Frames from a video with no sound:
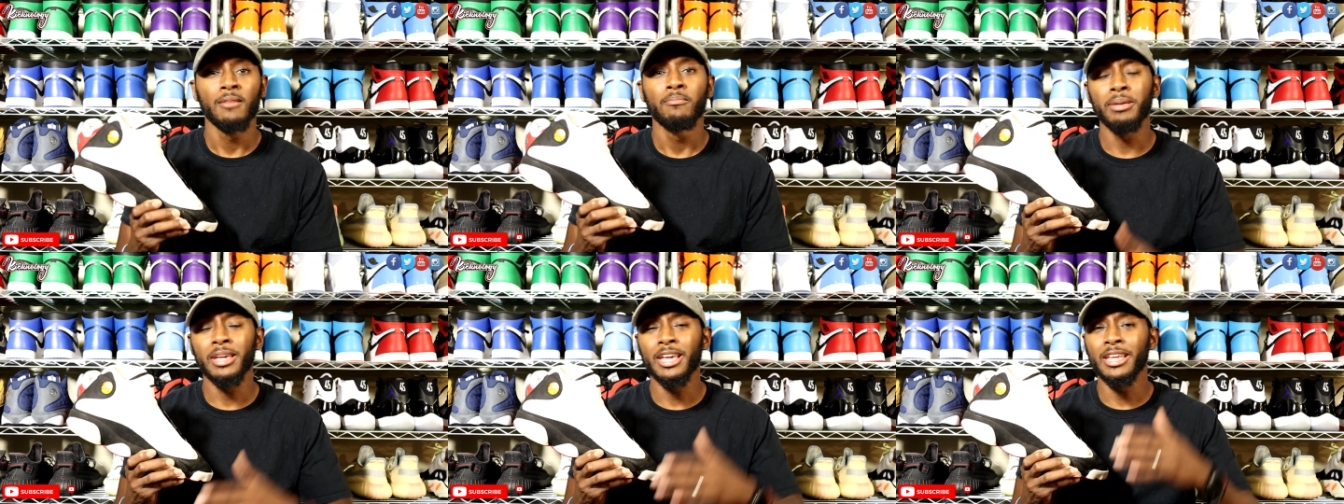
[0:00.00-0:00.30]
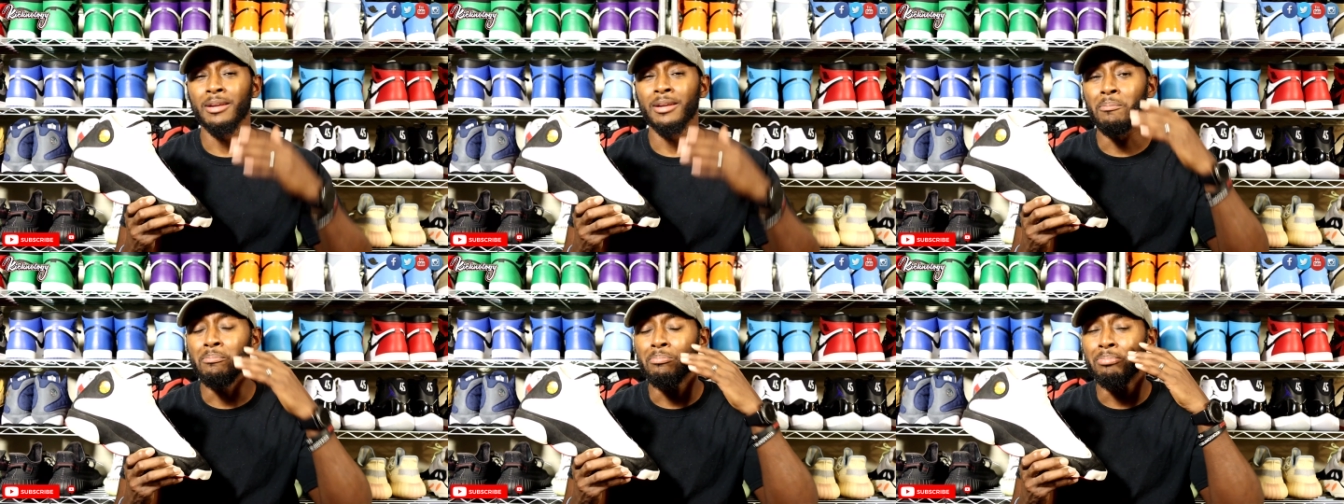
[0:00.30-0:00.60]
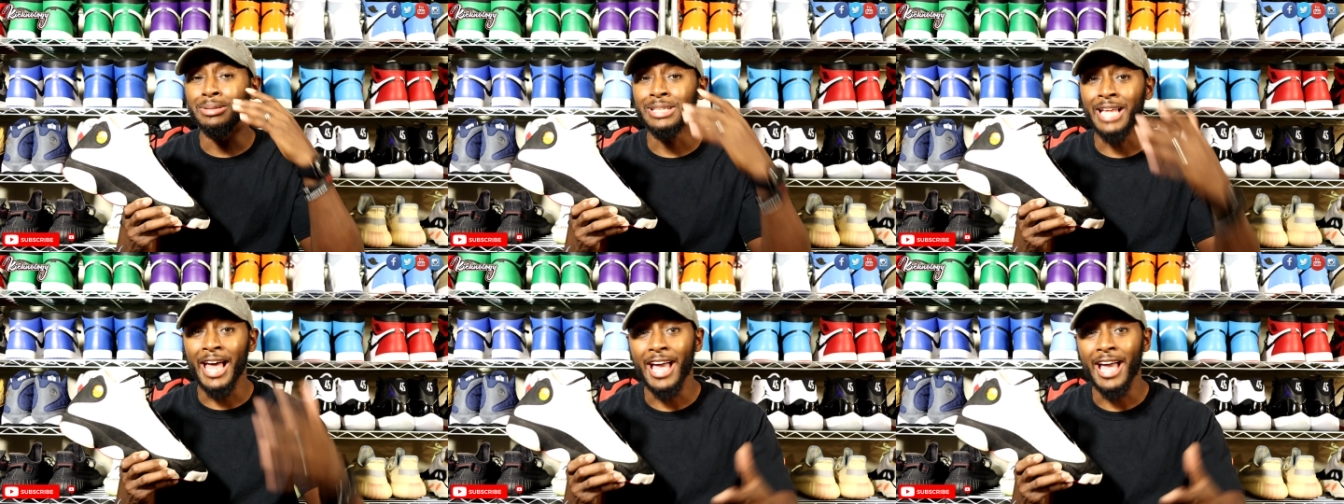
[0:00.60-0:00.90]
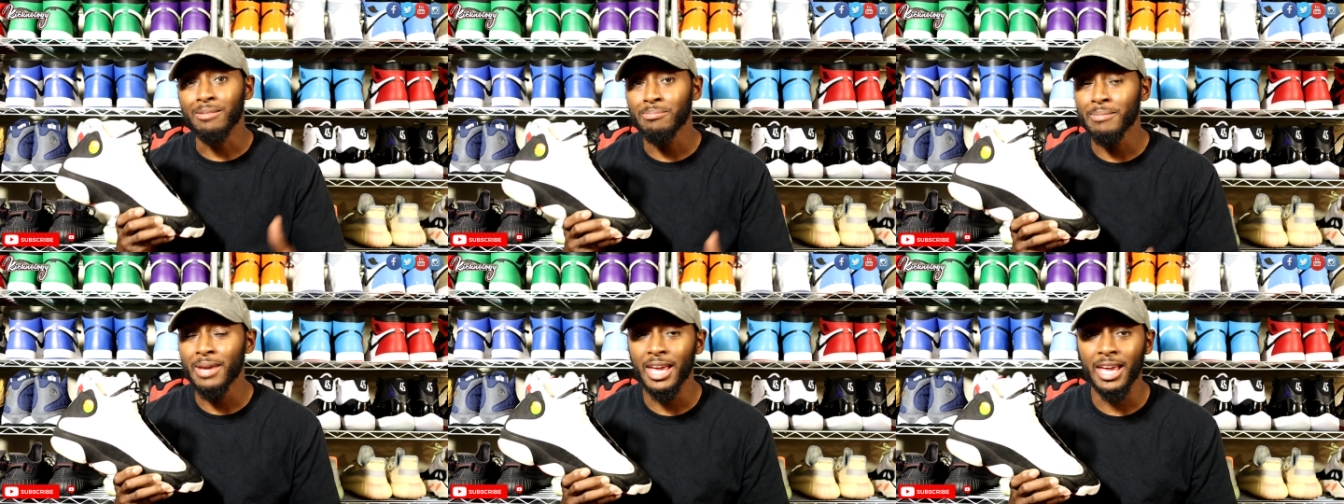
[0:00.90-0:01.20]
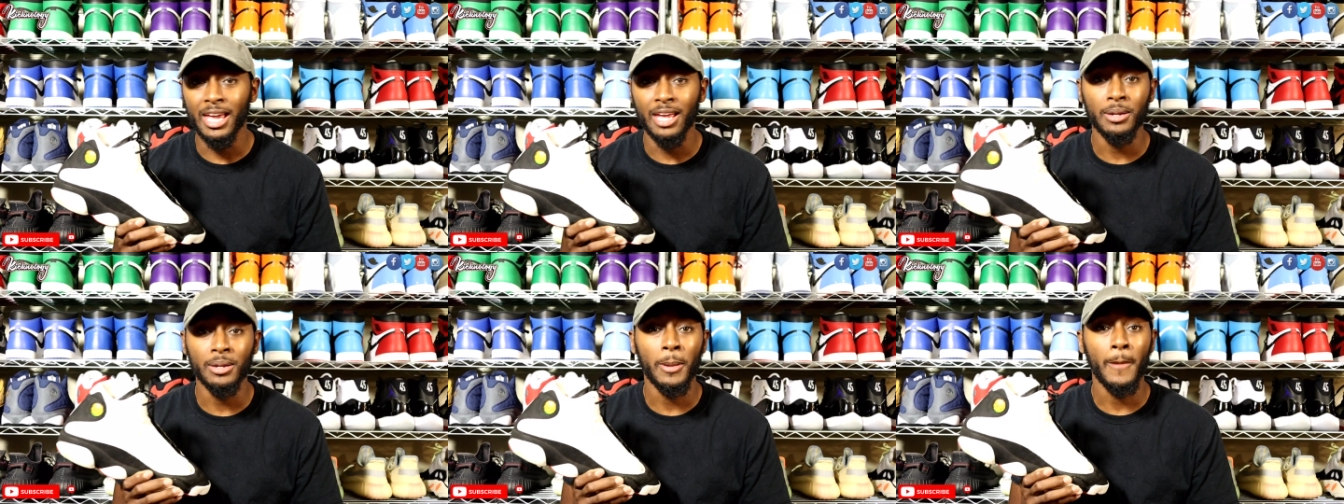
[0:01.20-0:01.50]
being a black
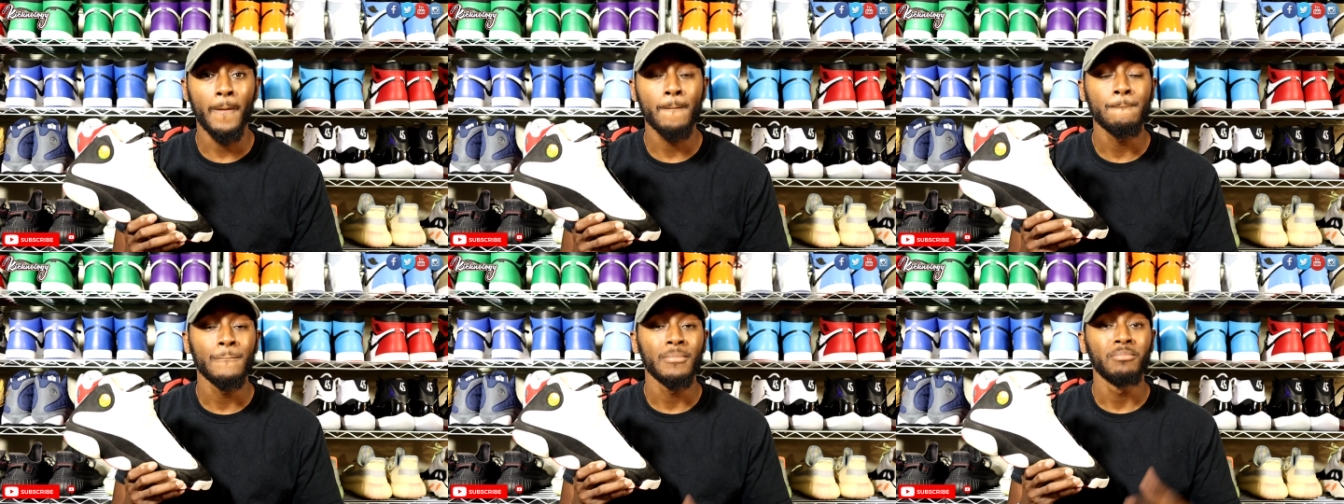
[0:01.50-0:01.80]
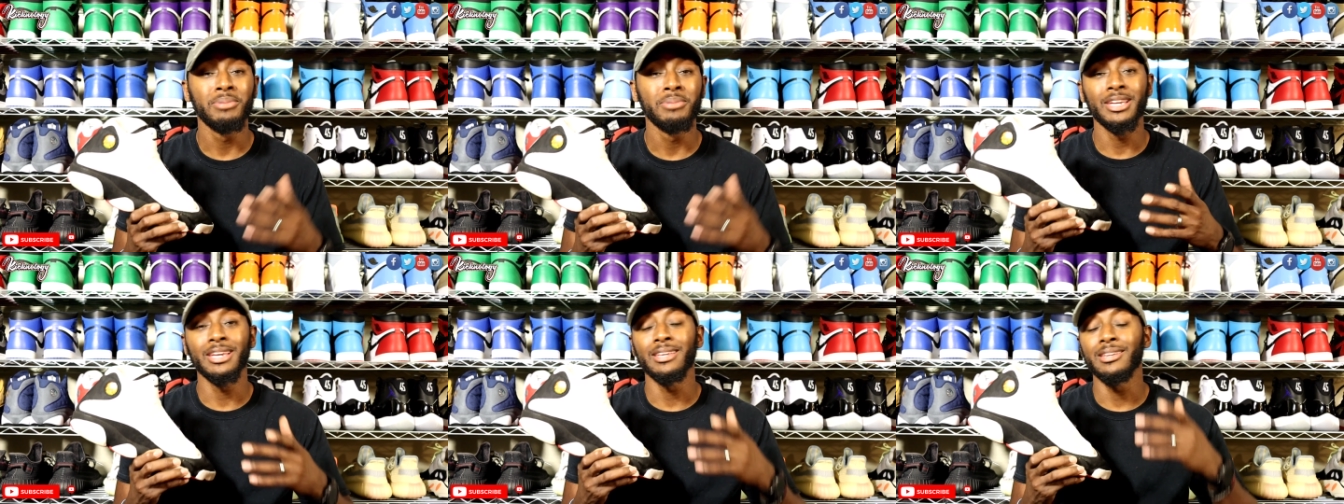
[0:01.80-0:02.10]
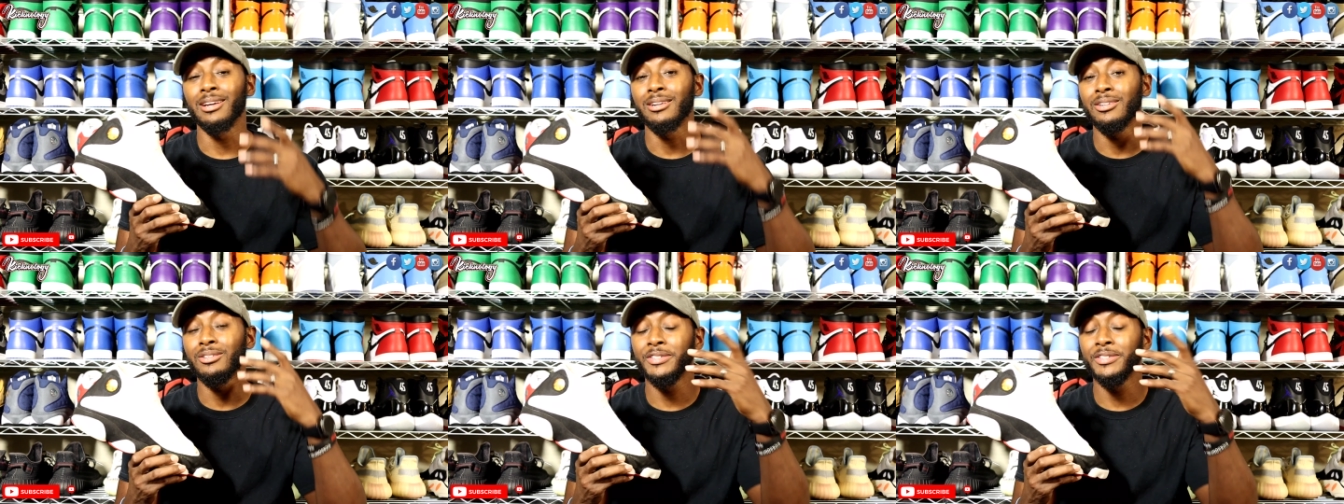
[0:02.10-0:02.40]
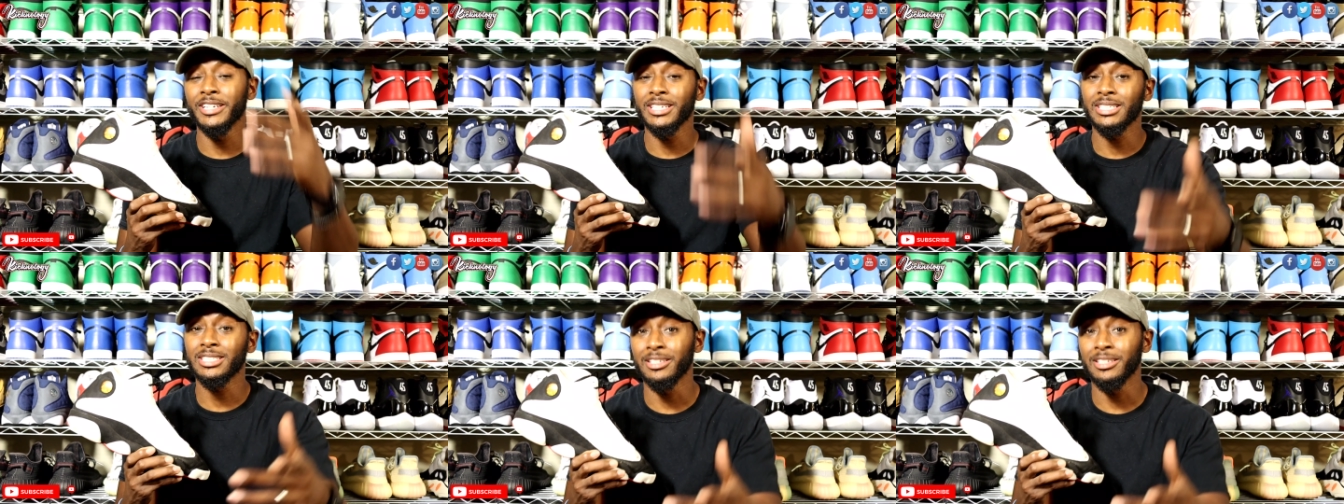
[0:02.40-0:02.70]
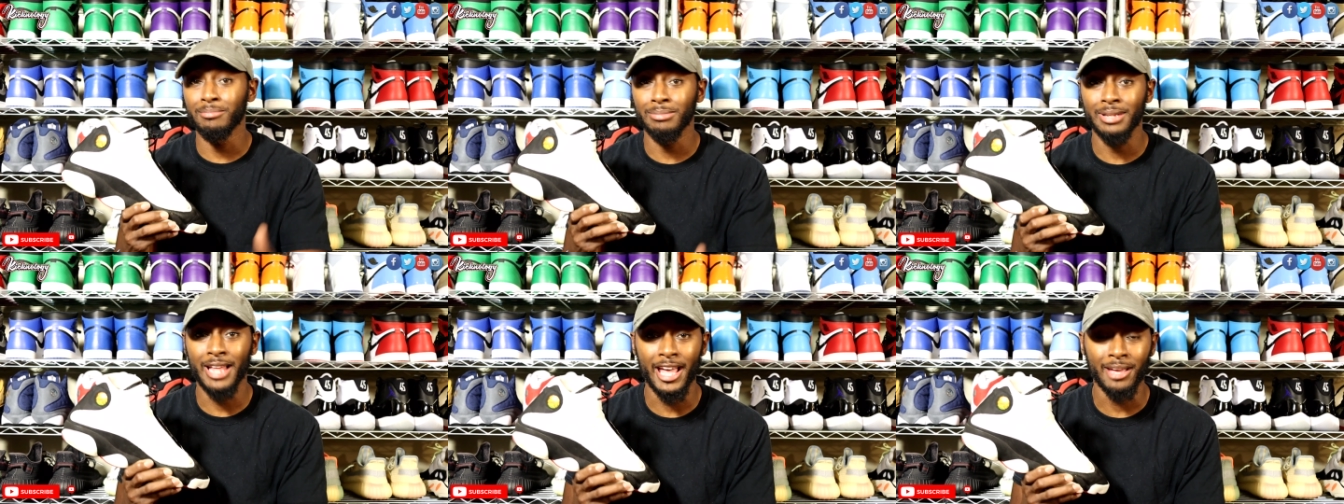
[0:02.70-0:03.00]
man, being a
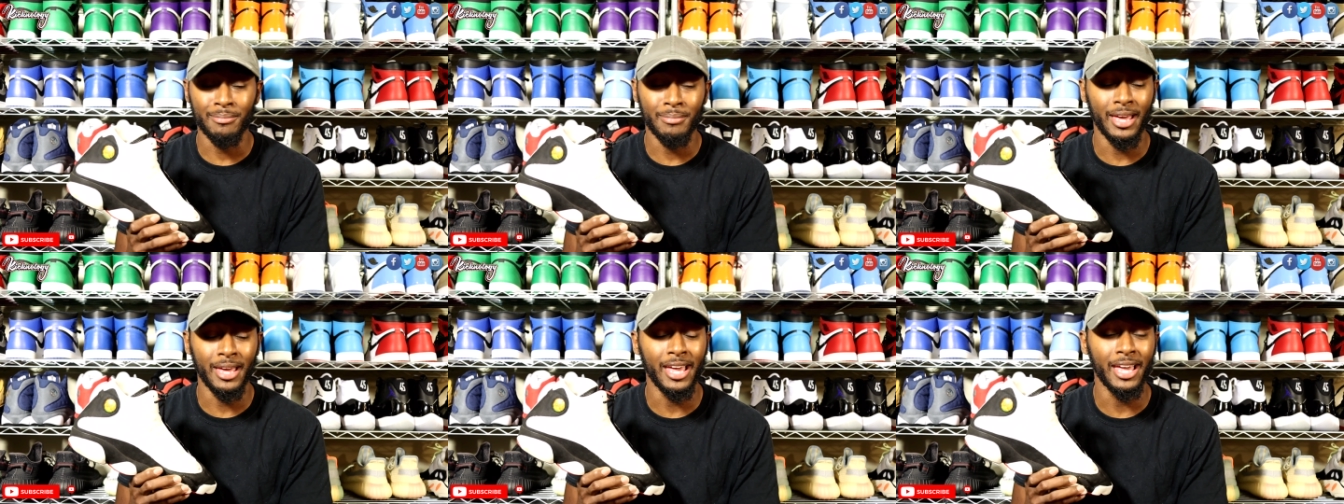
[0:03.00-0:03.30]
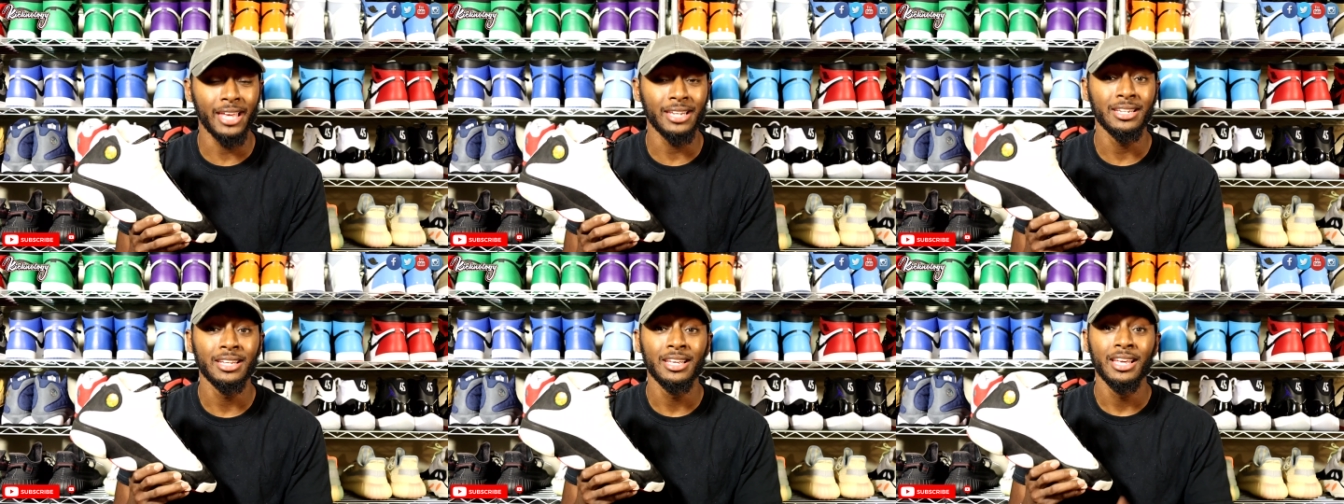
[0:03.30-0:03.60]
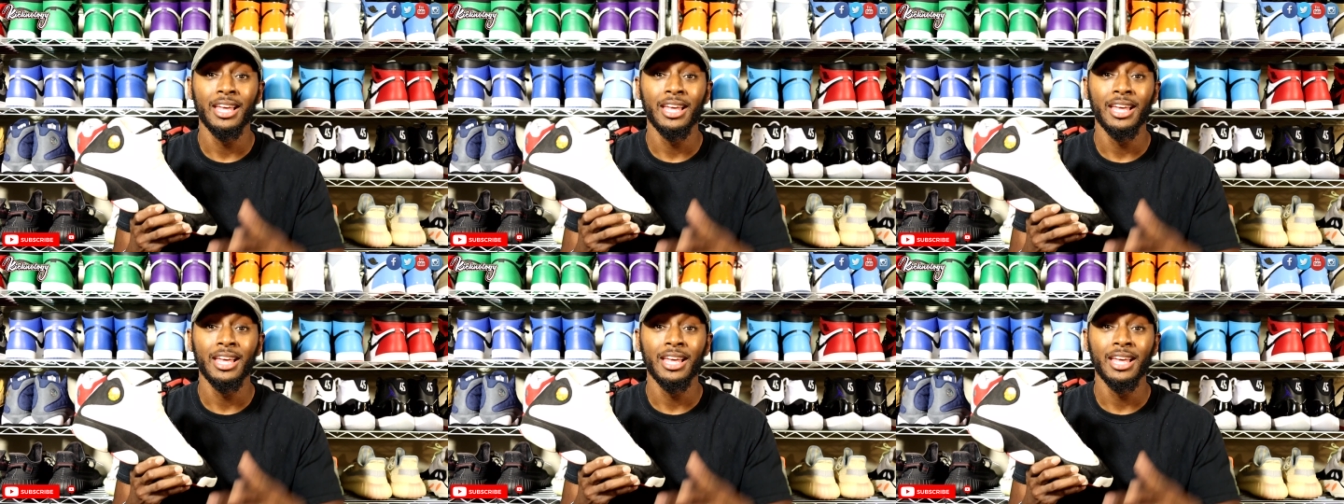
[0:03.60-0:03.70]
Christian black man,